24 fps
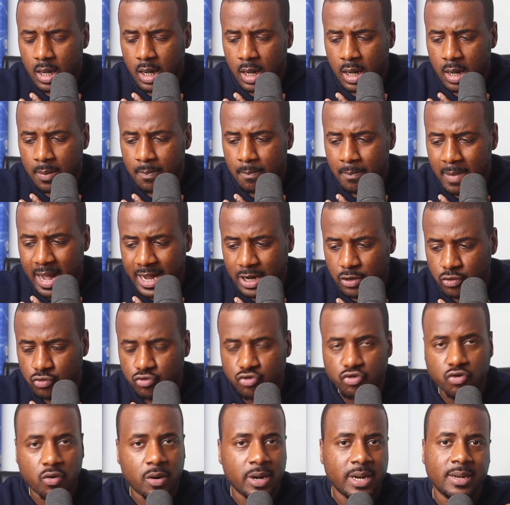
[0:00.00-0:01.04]
Michael
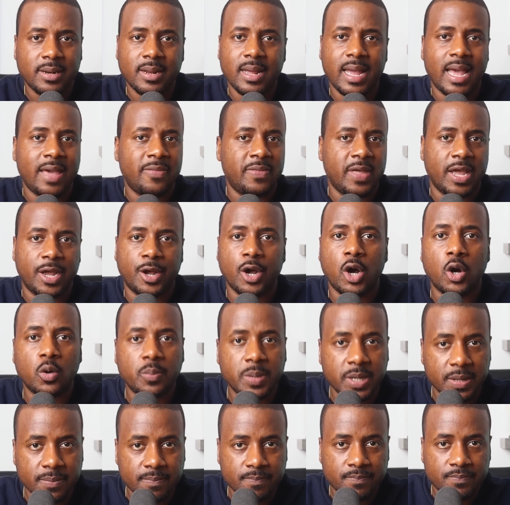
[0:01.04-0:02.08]
Jordan and then
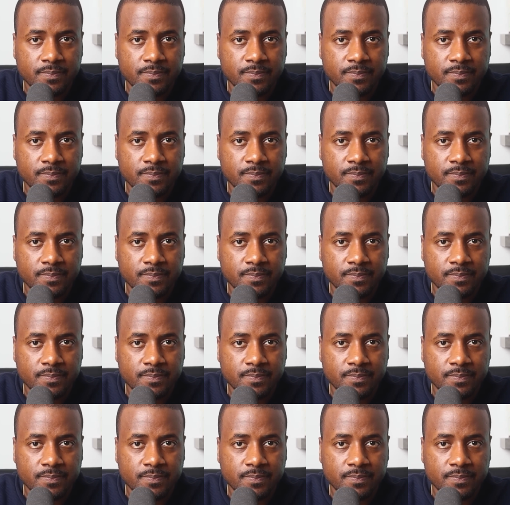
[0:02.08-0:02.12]
Kobe.